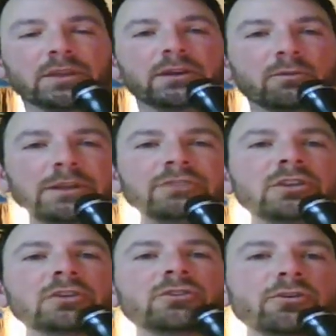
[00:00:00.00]
And the
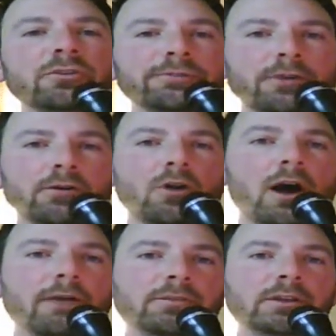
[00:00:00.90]
reason you turn your phone
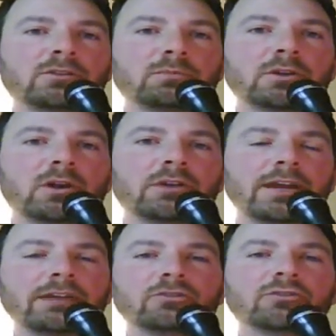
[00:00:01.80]
off is because
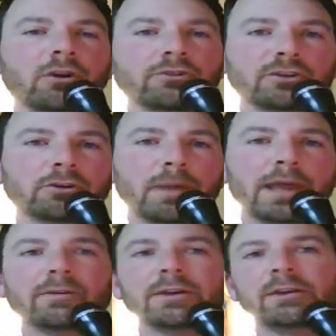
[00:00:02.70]
as you're charging your
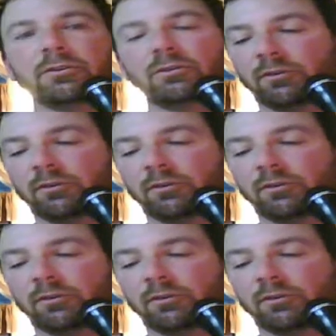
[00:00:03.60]
battery,